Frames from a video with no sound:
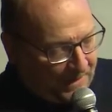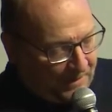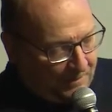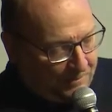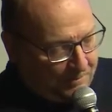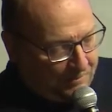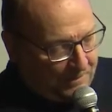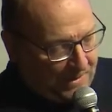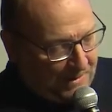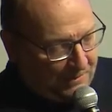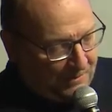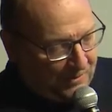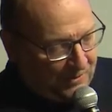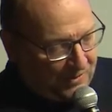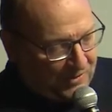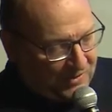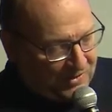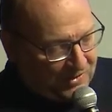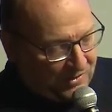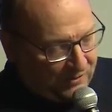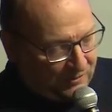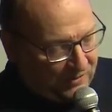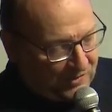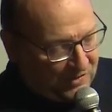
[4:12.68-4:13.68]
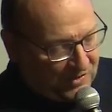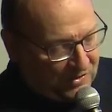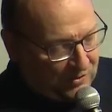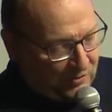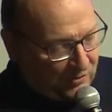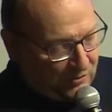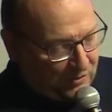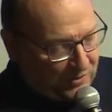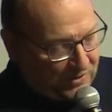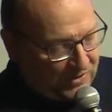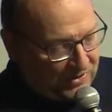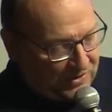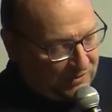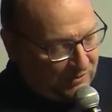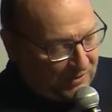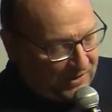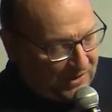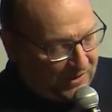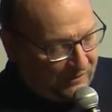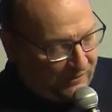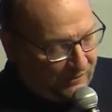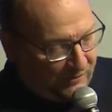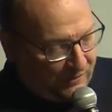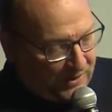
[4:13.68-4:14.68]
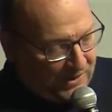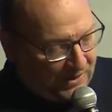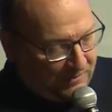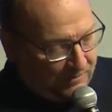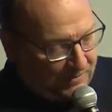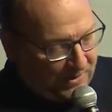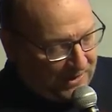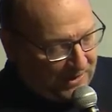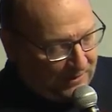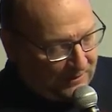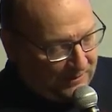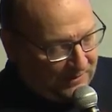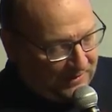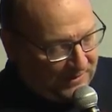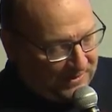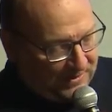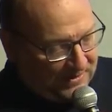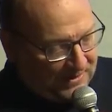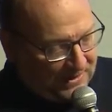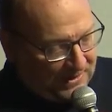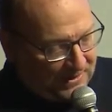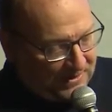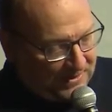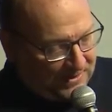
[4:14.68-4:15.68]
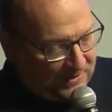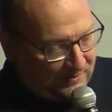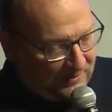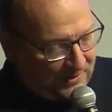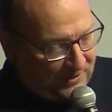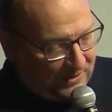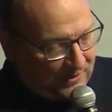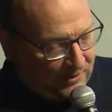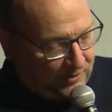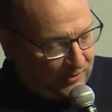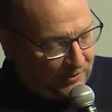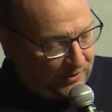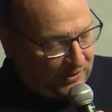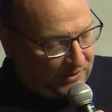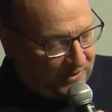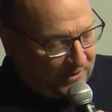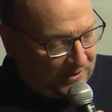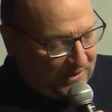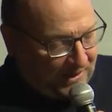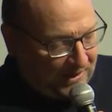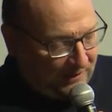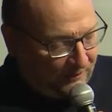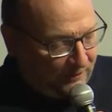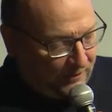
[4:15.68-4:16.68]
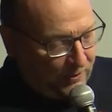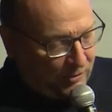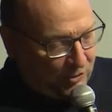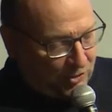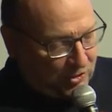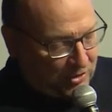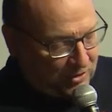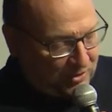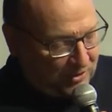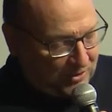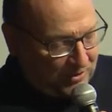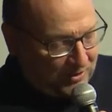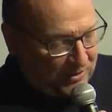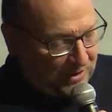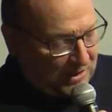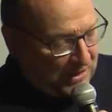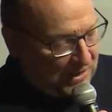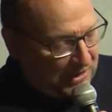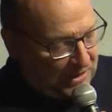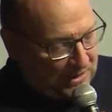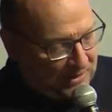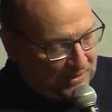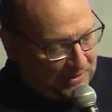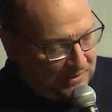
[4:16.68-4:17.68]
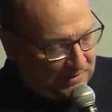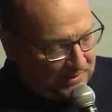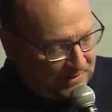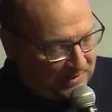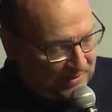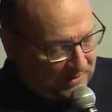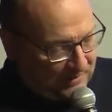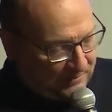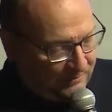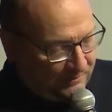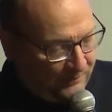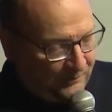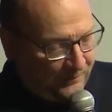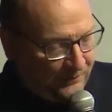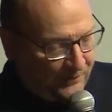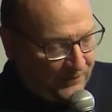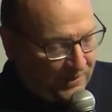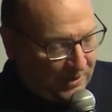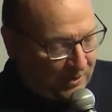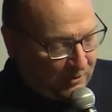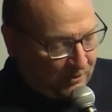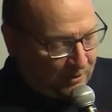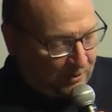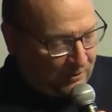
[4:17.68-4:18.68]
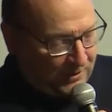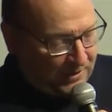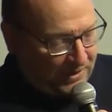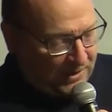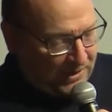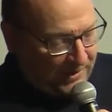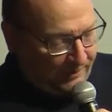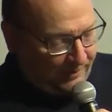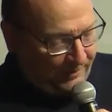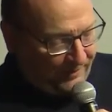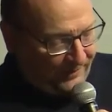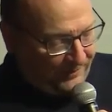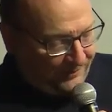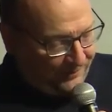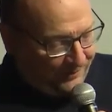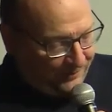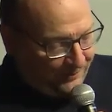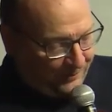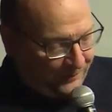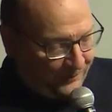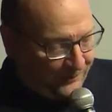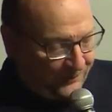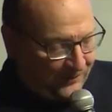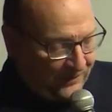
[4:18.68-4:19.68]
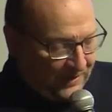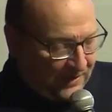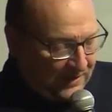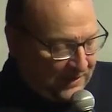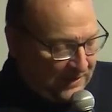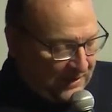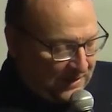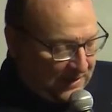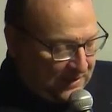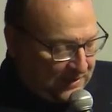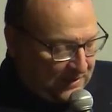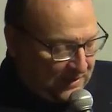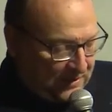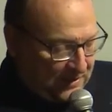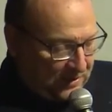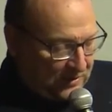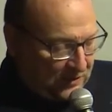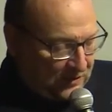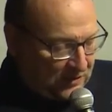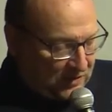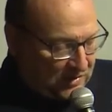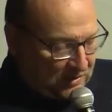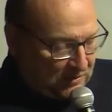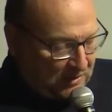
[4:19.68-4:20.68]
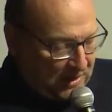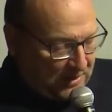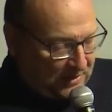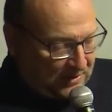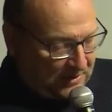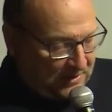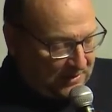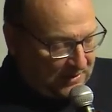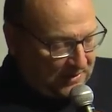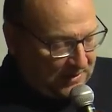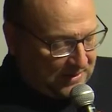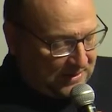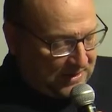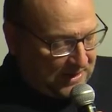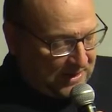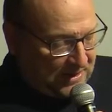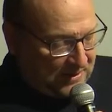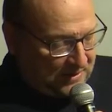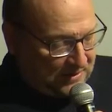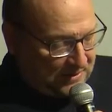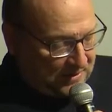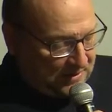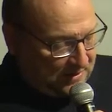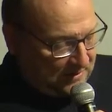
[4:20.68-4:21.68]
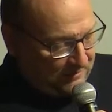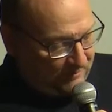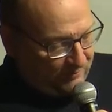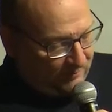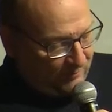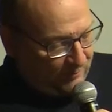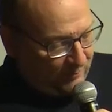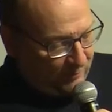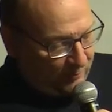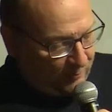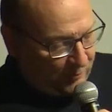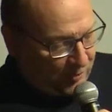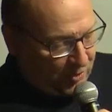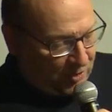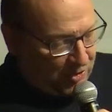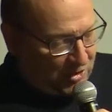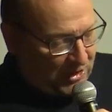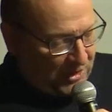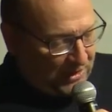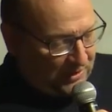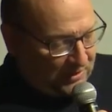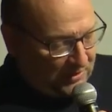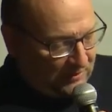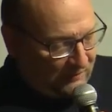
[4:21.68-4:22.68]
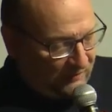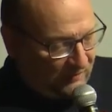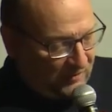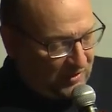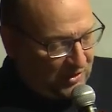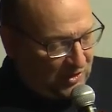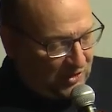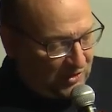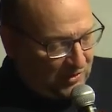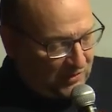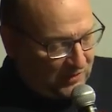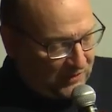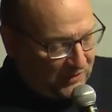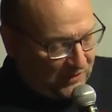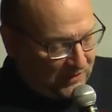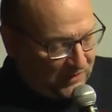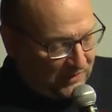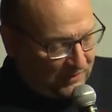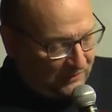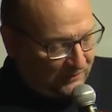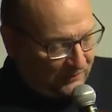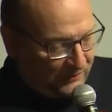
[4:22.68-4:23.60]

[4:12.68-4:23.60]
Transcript: Memories of the stories we have read about extensively during the evolutionary 80s, growing up. Deconstructing states, projecting visions.